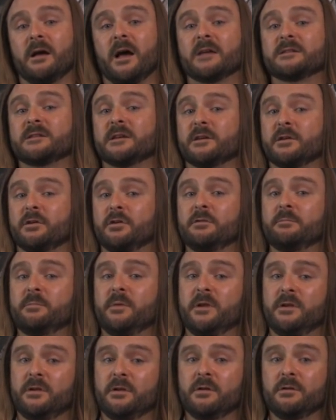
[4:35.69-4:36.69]
as it could
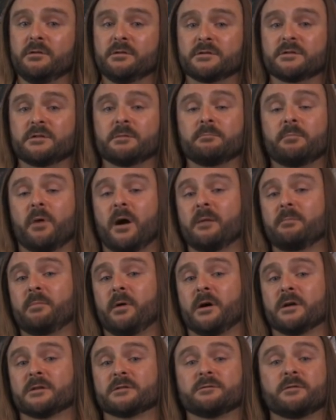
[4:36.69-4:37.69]
be used to
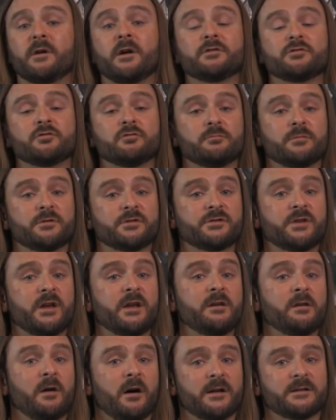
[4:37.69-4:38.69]
bypass virtual
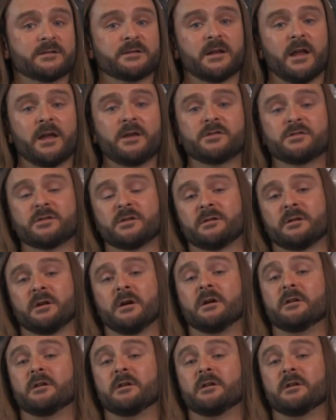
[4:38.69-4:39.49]
machine isolation